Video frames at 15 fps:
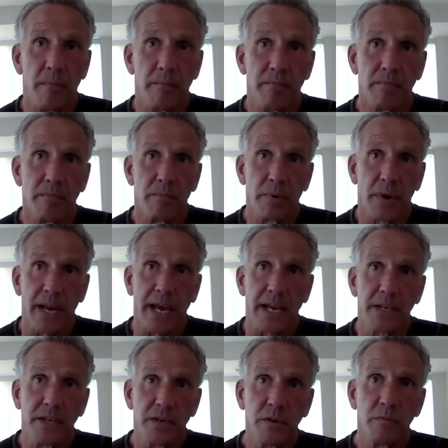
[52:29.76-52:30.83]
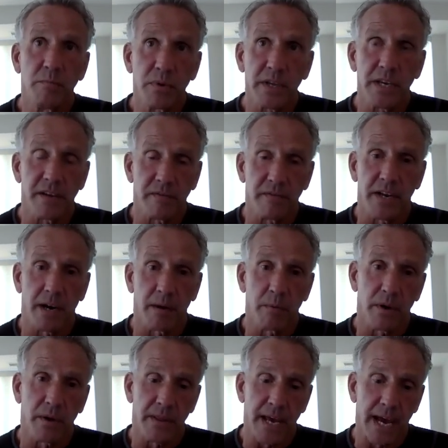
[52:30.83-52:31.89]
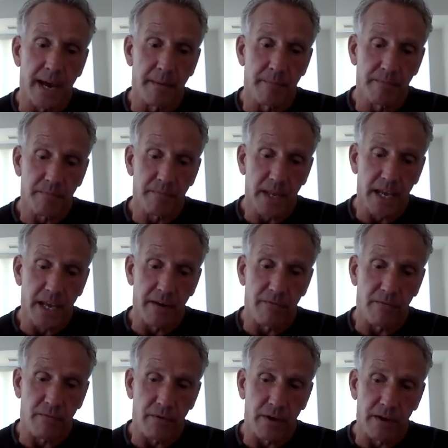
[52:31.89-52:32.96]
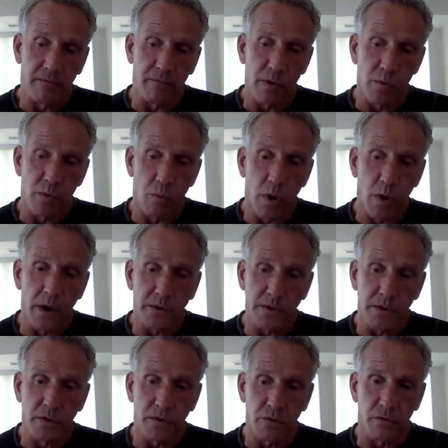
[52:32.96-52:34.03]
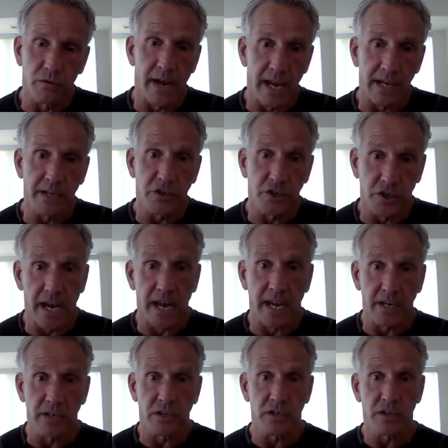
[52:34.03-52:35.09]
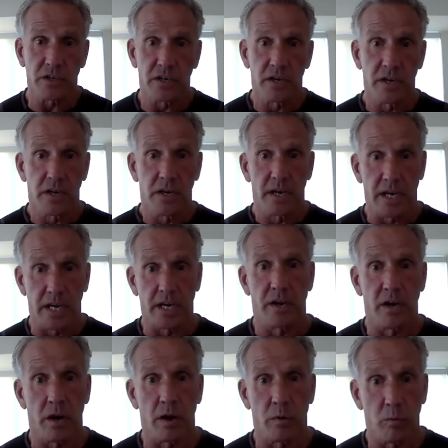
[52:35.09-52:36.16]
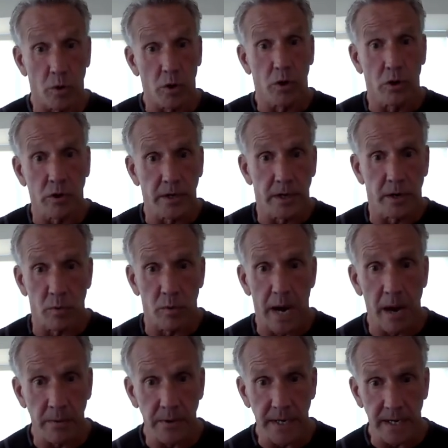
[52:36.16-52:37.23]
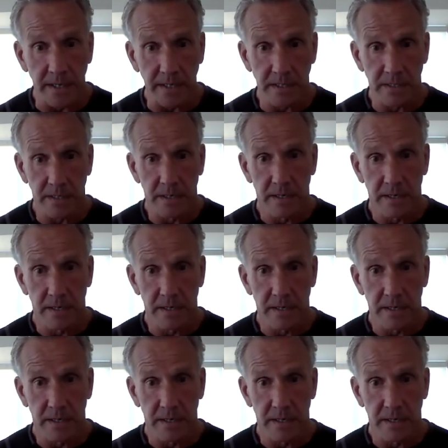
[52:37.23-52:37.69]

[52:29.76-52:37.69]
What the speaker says: But I do believe, Deborah, that if we want to create change in our world and around us,